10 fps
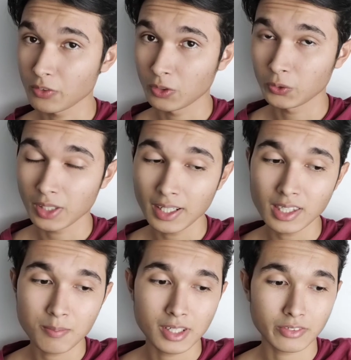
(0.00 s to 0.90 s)
If you want to
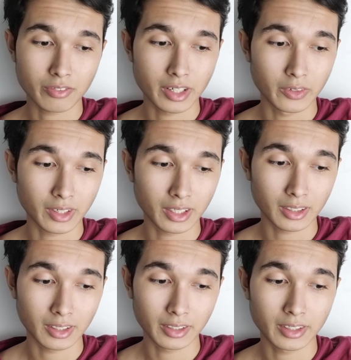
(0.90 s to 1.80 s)
add them as friend, you
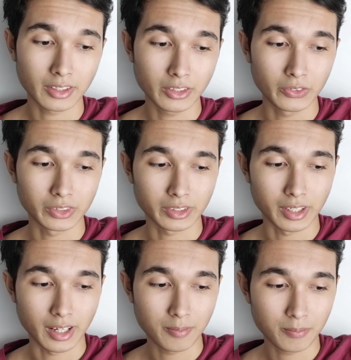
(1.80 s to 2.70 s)
can click their
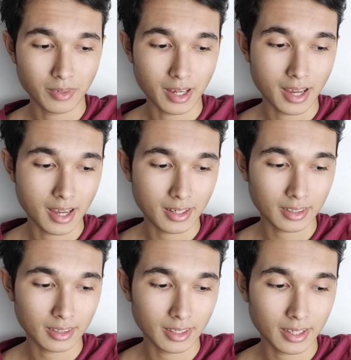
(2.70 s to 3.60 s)
username
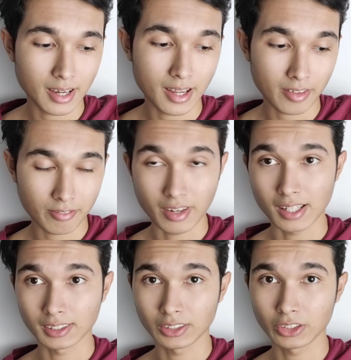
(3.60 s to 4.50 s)
and click add
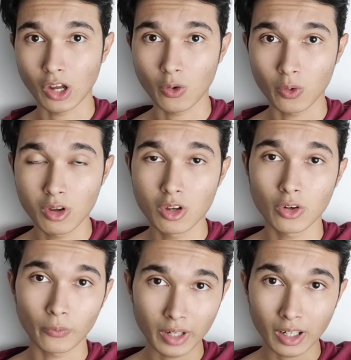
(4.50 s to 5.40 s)
friends. So
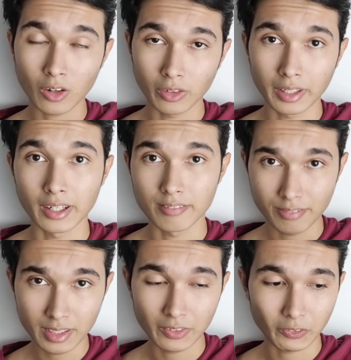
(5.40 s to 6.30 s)
we are on their
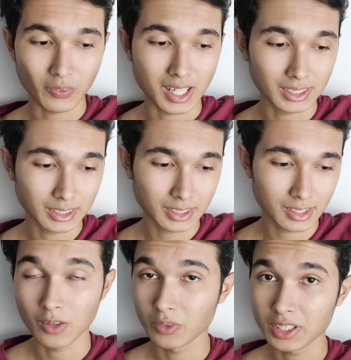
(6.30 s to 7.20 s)
friend
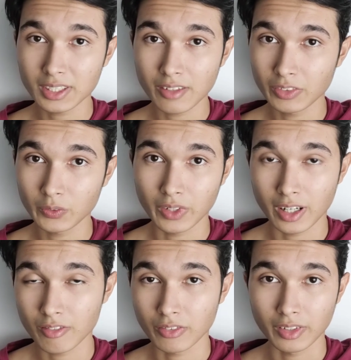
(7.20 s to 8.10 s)
request and we just have to
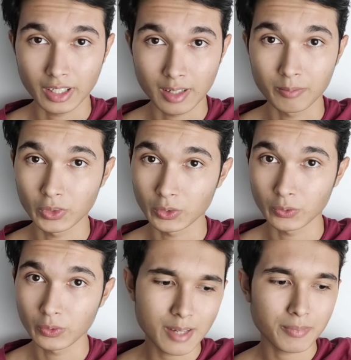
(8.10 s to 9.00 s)
wait for him
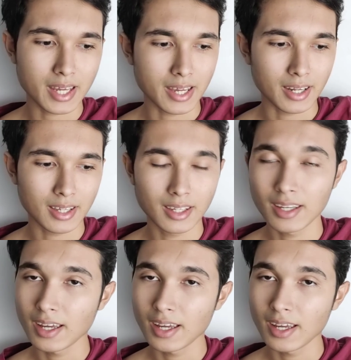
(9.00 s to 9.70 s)
to accept it.